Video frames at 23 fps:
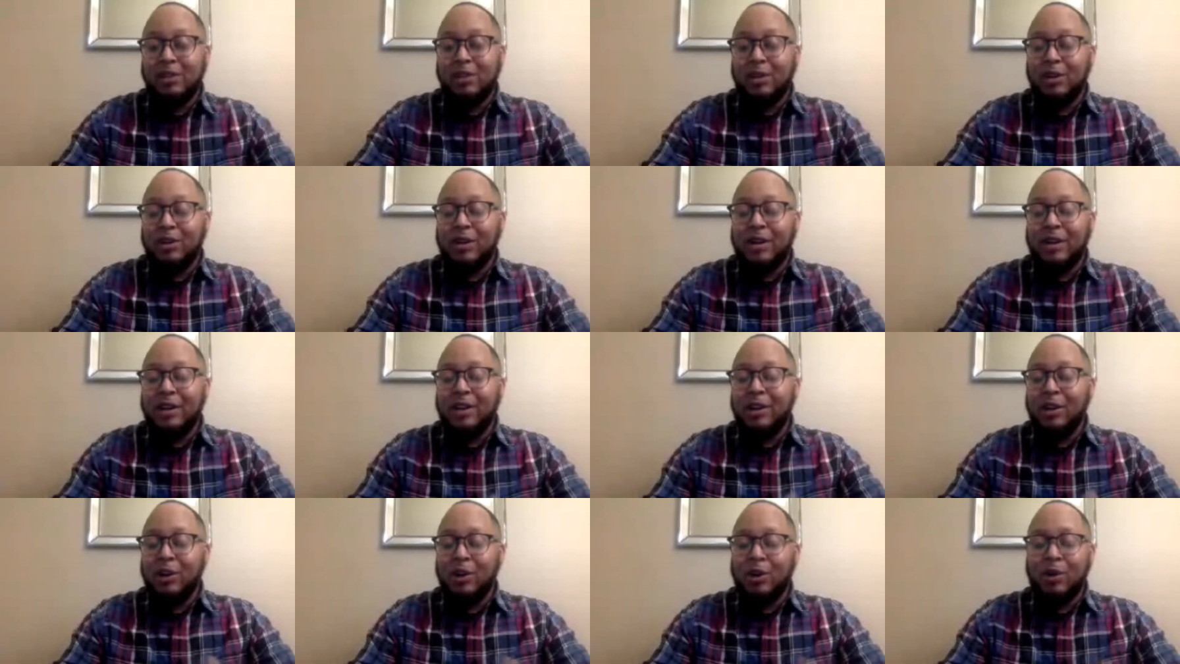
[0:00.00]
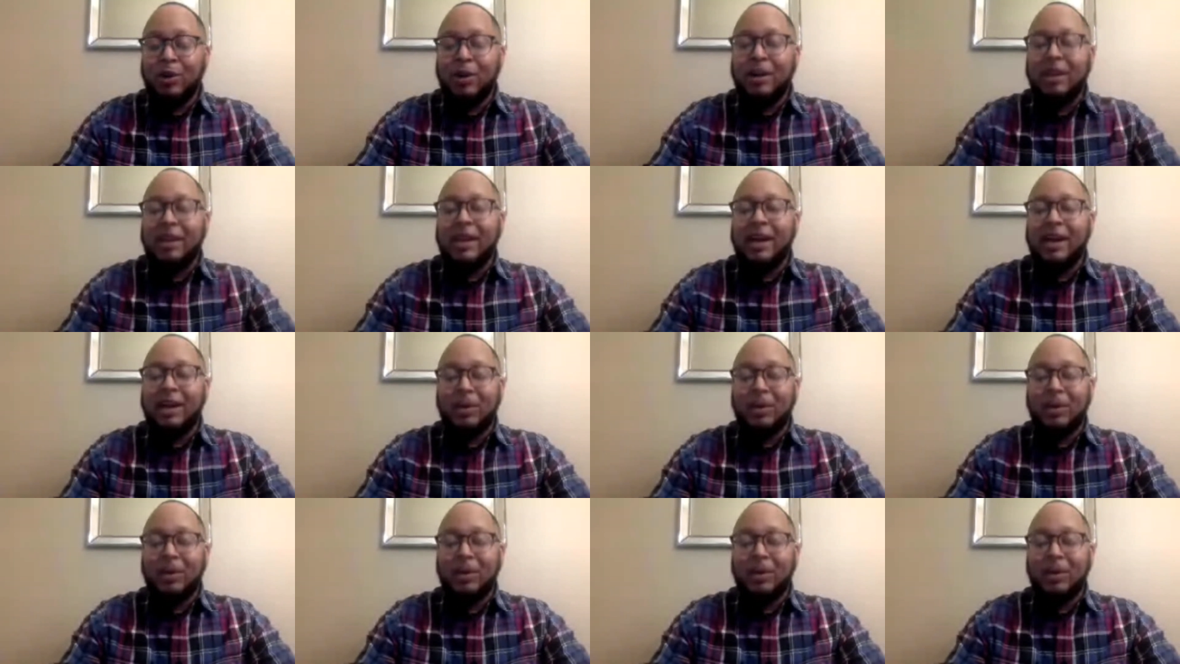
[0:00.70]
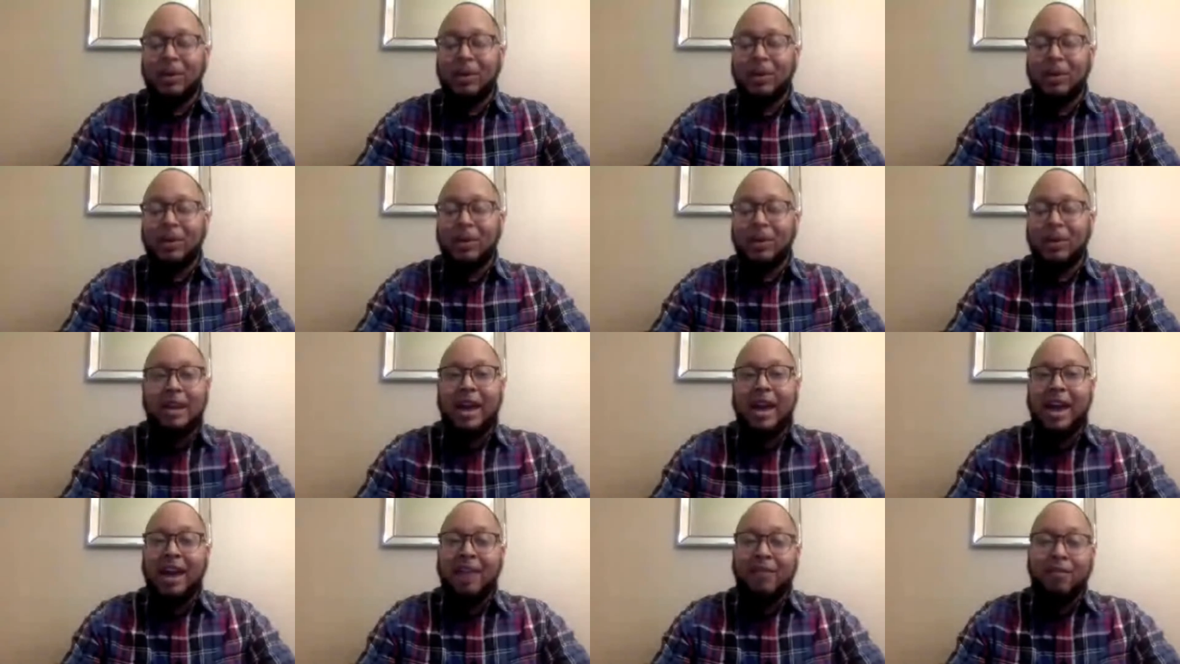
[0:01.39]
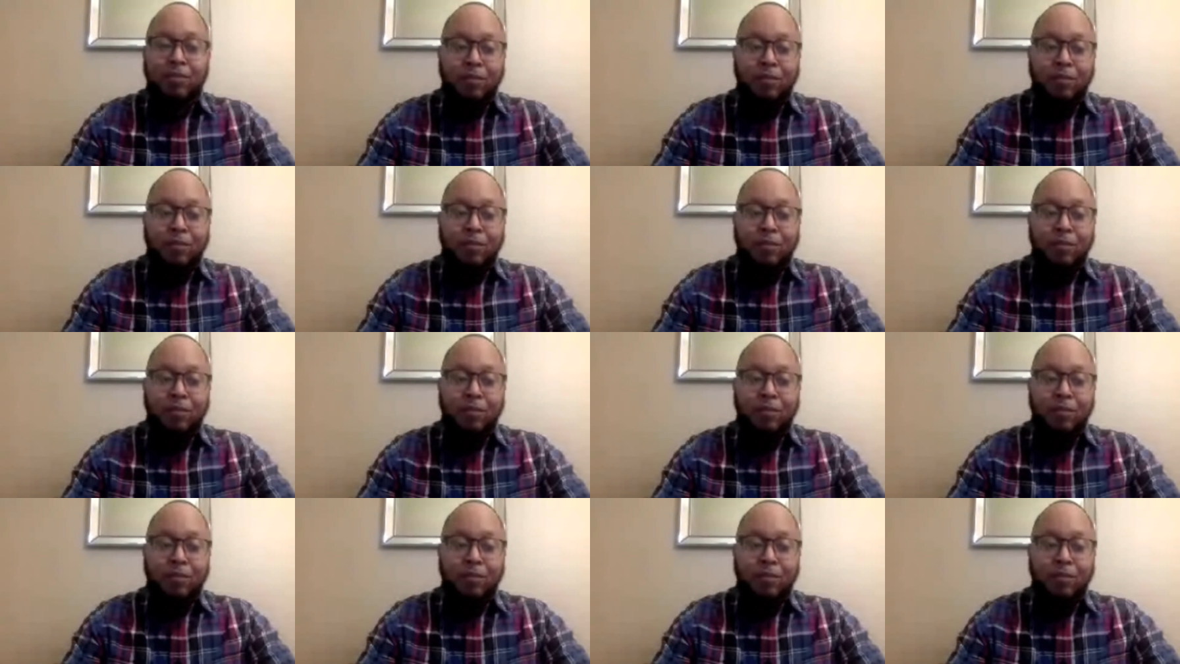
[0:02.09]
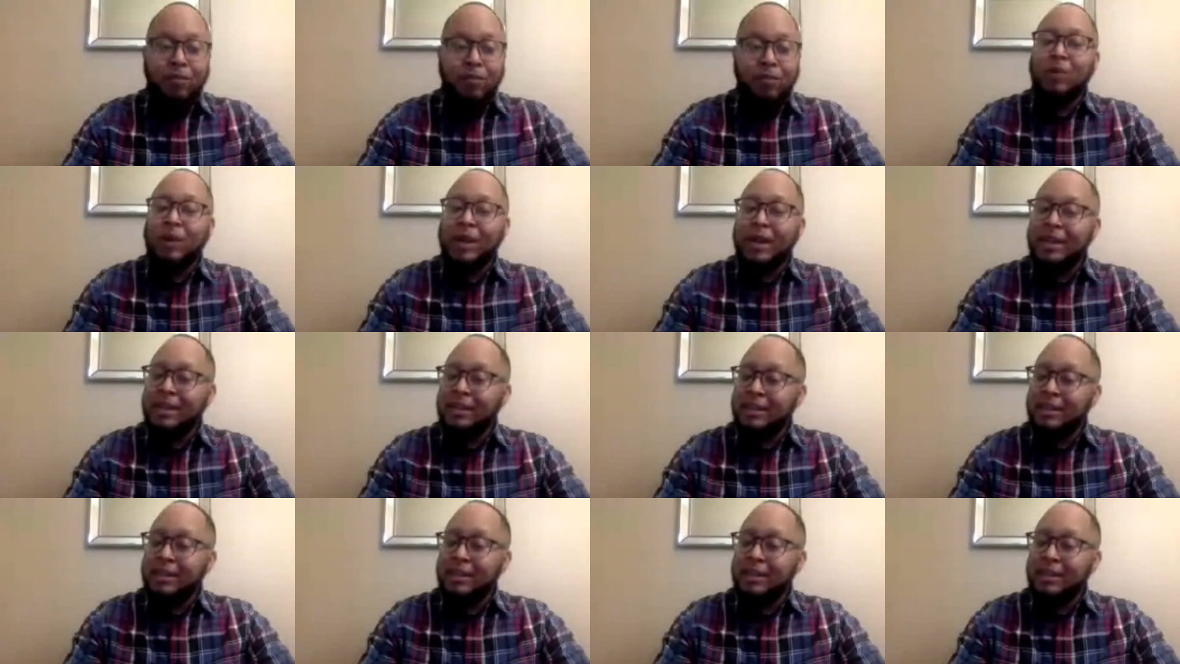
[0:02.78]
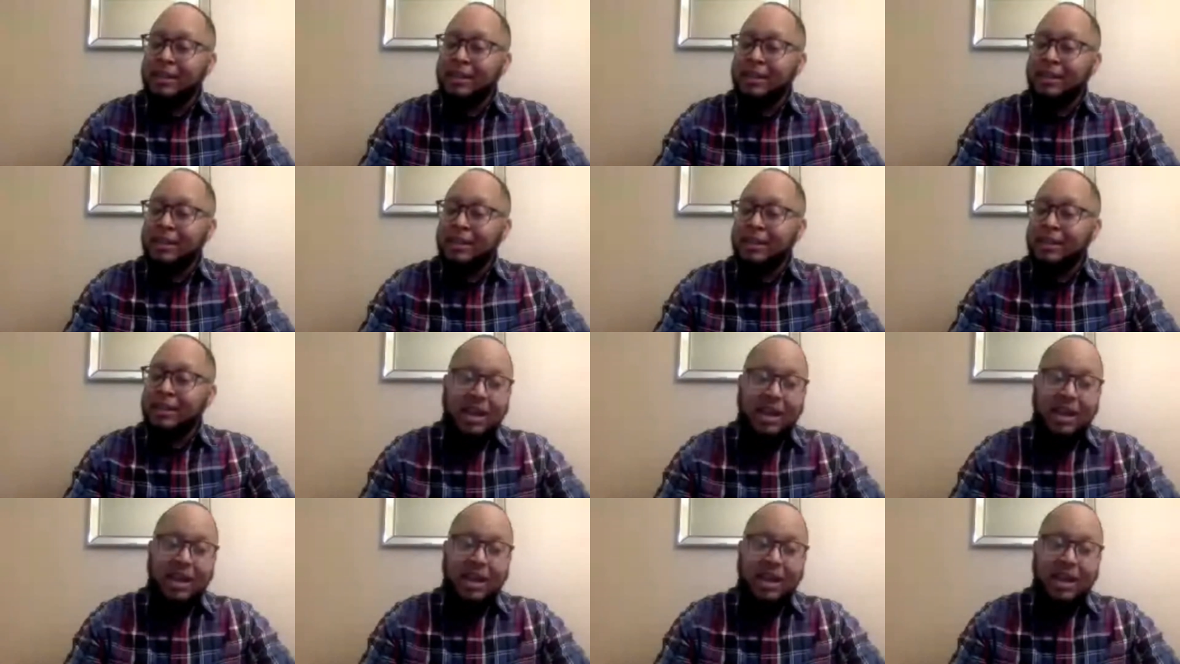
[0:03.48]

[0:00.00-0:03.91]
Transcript: I know a lot of women have raised great young men,